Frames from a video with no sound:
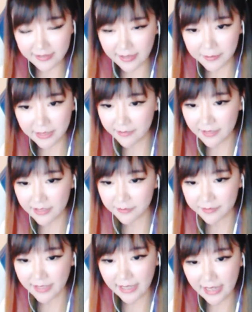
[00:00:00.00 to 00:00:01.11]
Even if they
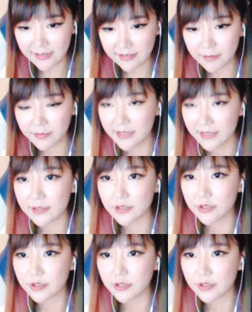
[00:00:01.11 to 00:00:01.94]
like them, they still